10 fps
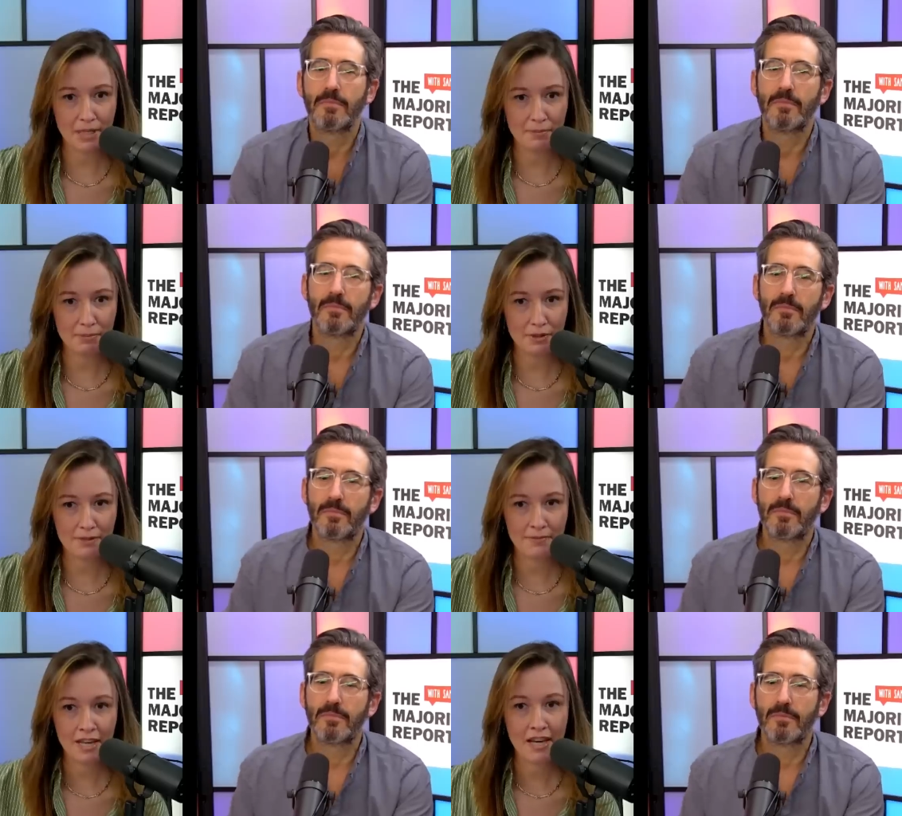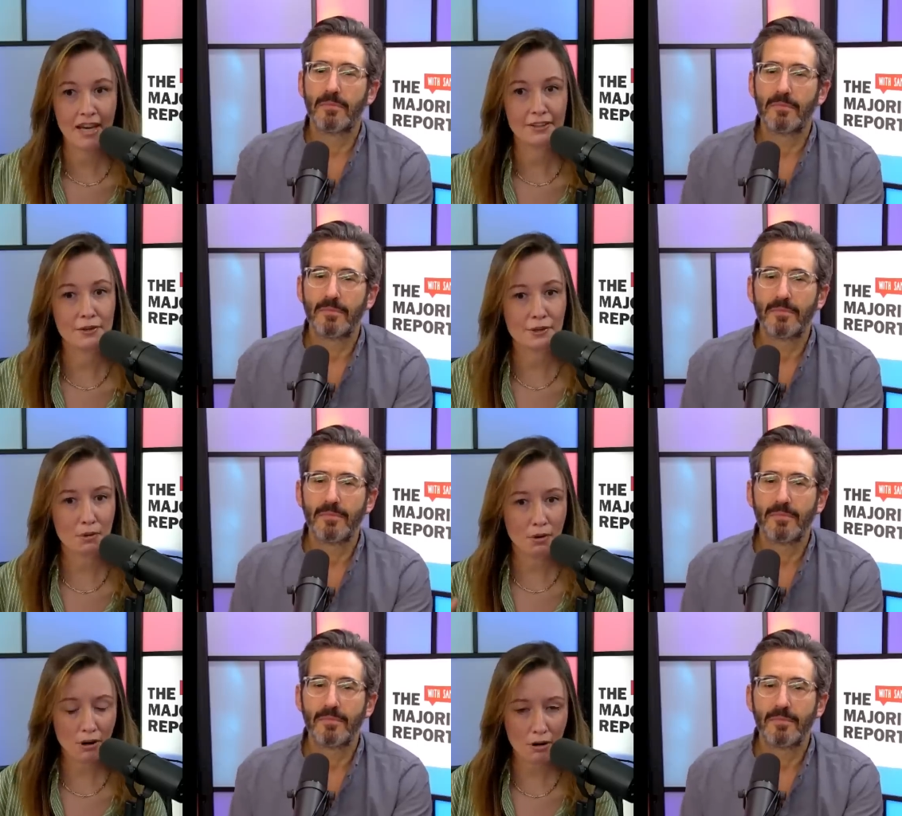Speaker 1: people and also
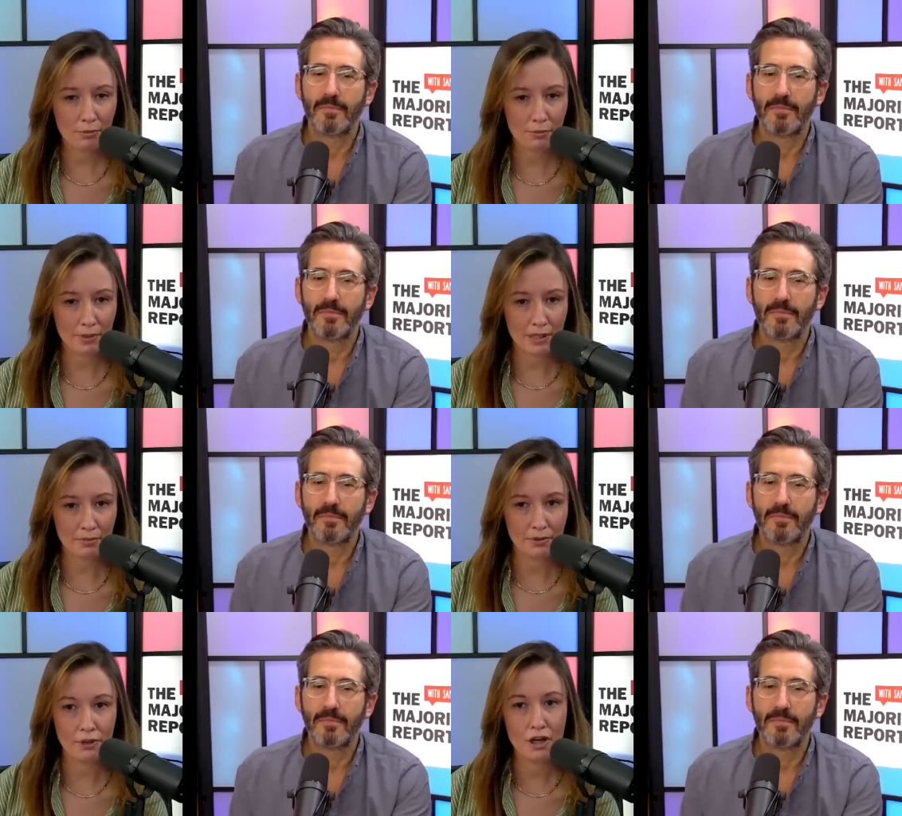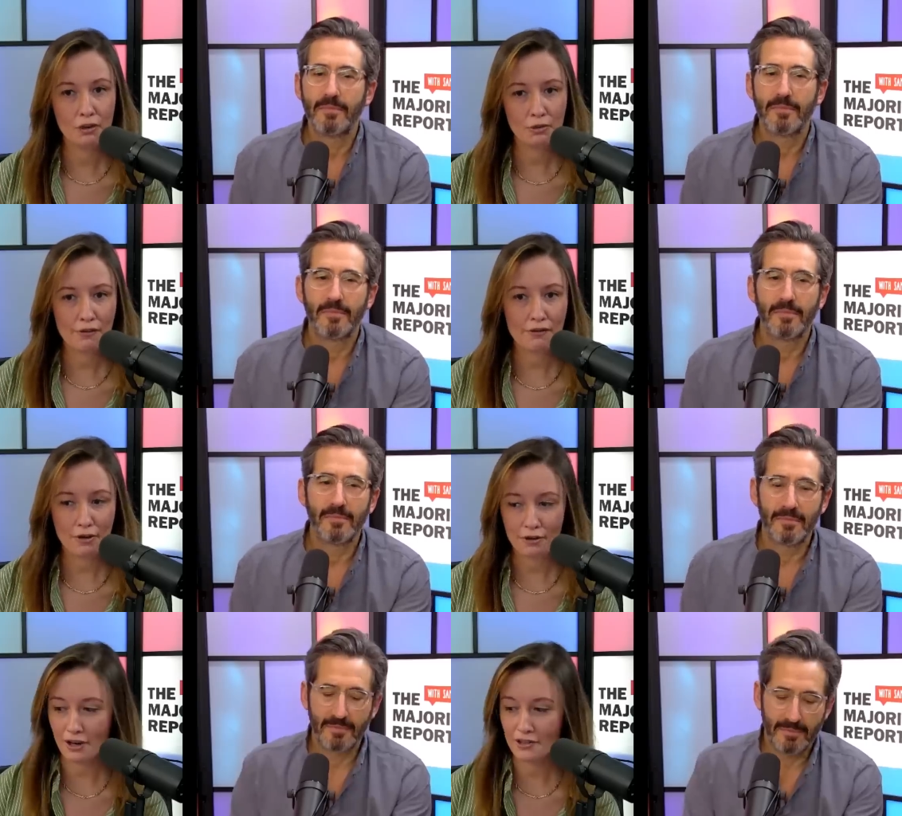horrible people who have
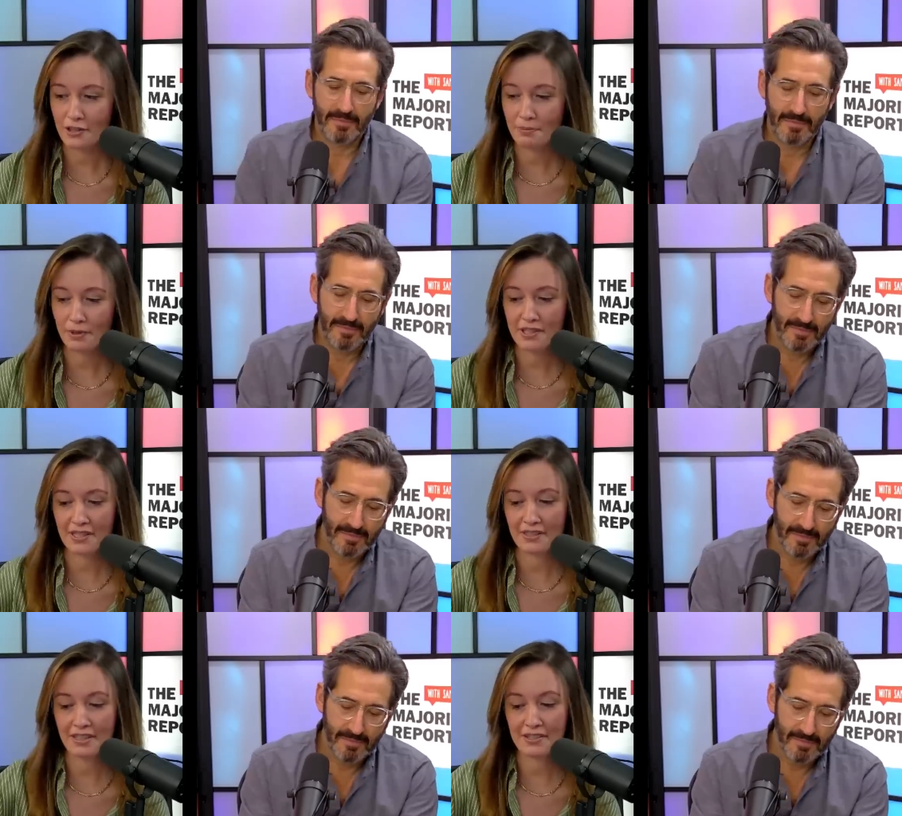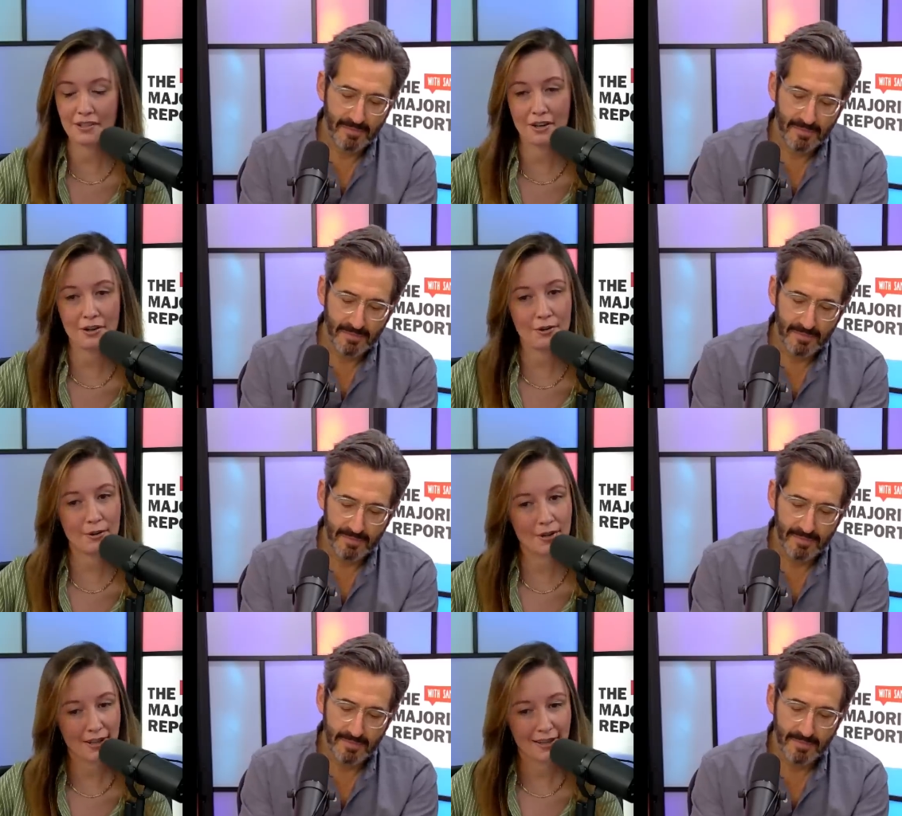all gone to prison. And so
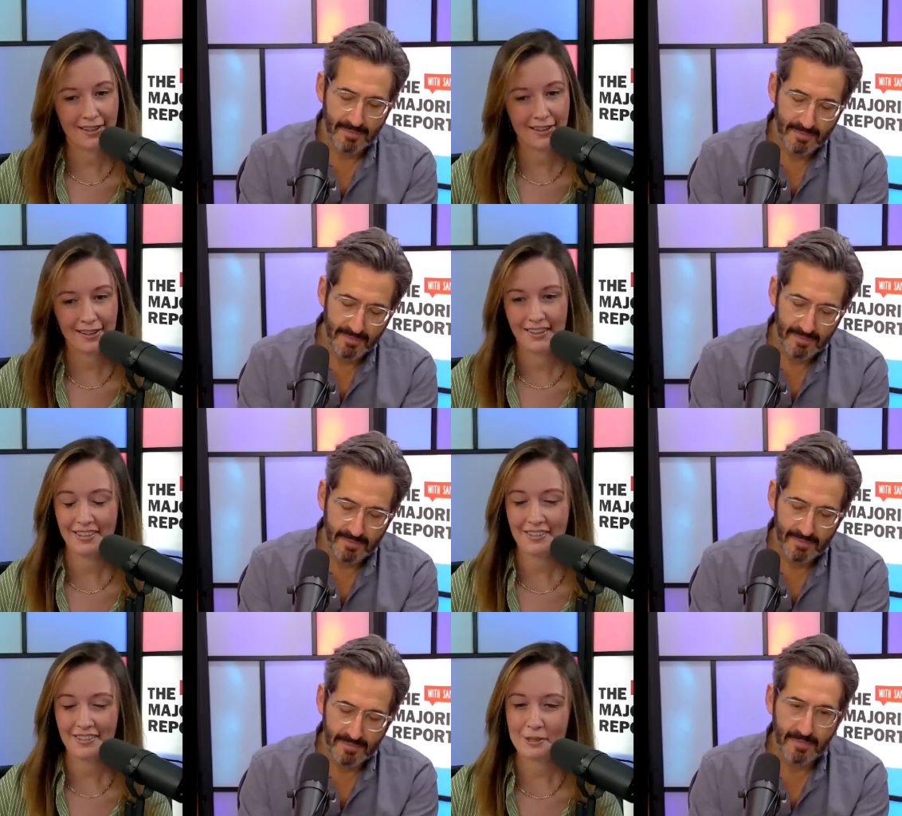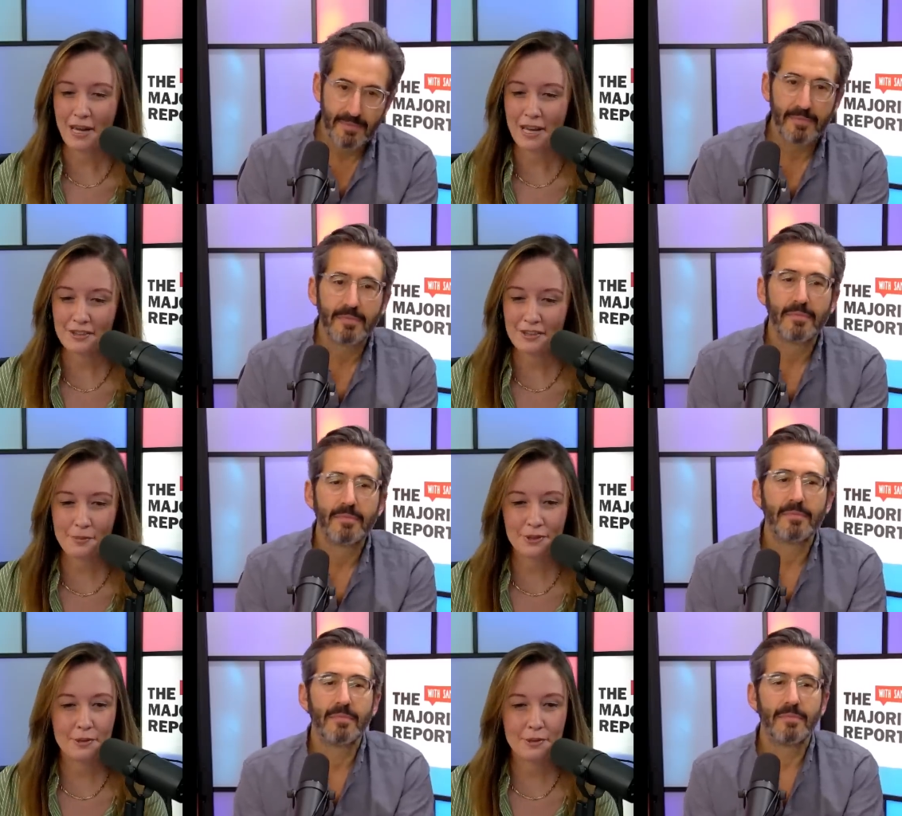to paint
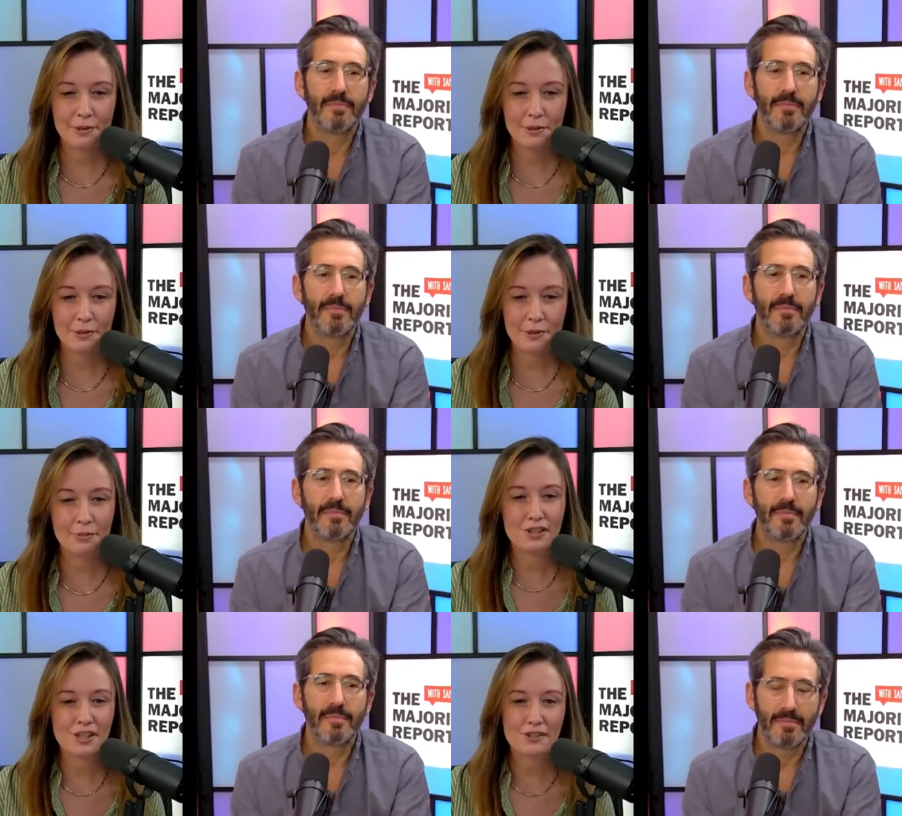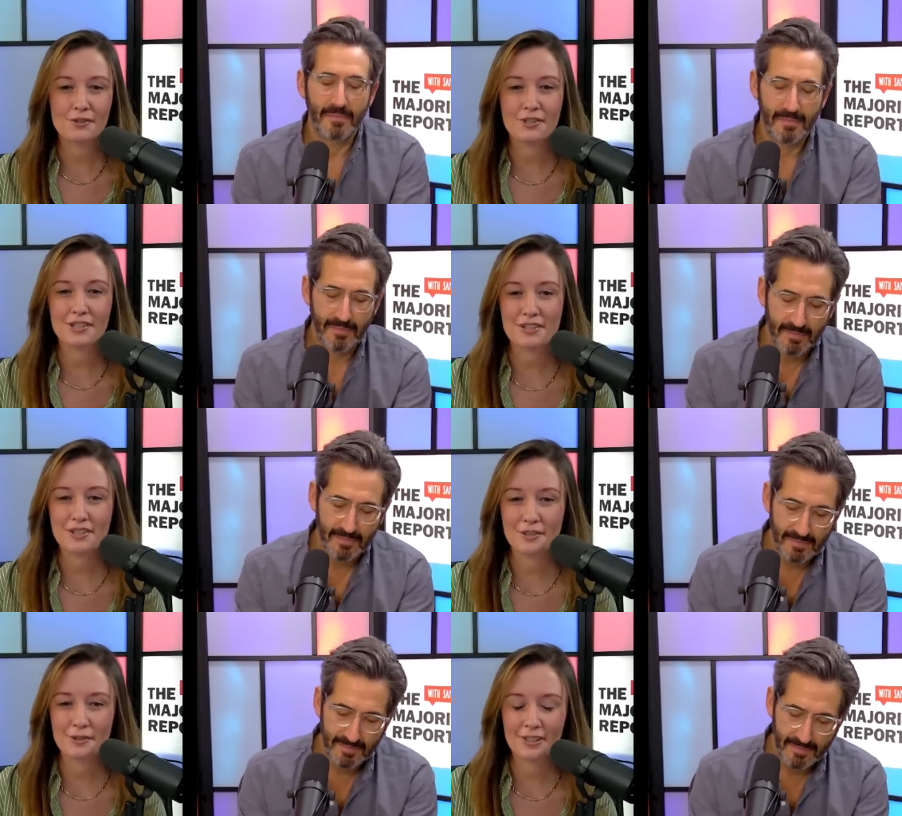them with the brush that she's choosing
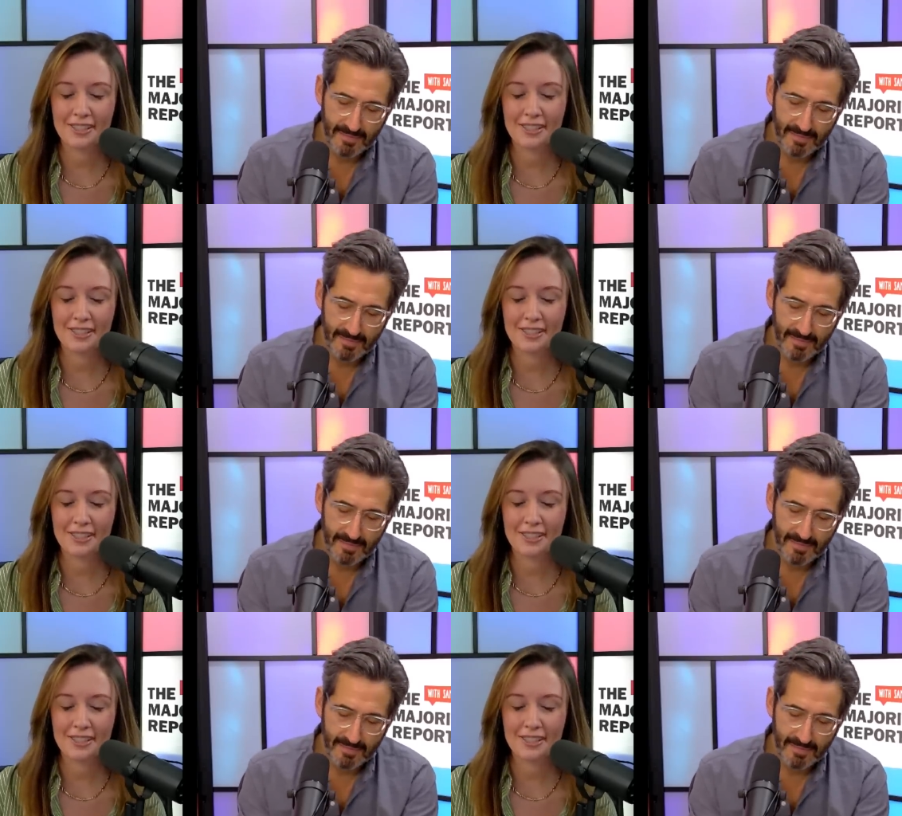to,